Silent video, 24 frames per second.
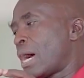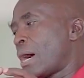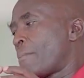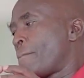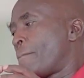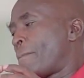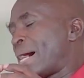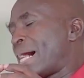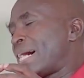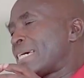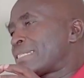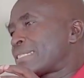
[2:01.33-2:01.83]

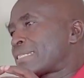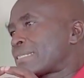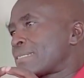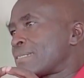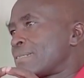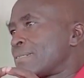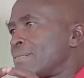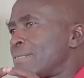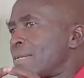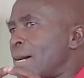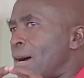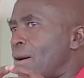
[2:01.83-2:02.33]
But
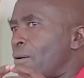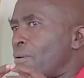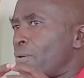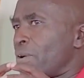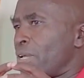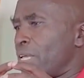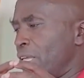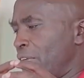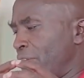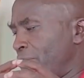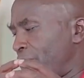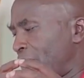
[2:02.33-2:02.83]

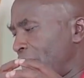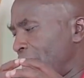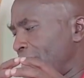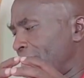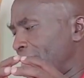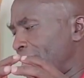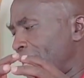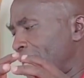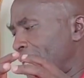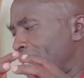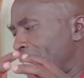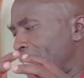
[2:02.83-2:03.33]
now even
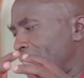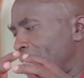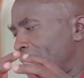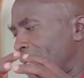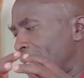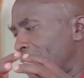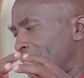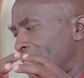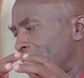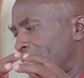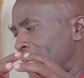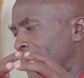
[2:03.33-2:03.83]

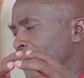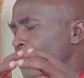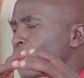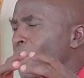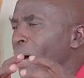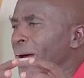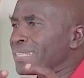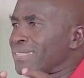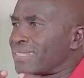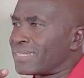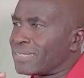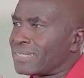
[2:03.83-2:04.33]
the
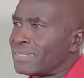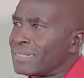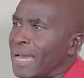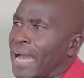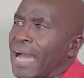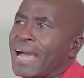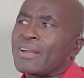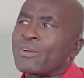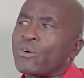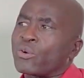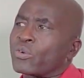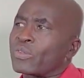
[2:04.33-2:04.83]
rewards
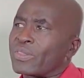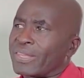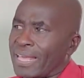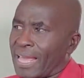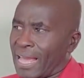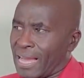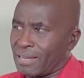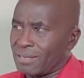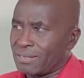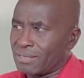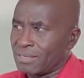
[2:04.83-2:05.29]
are not there.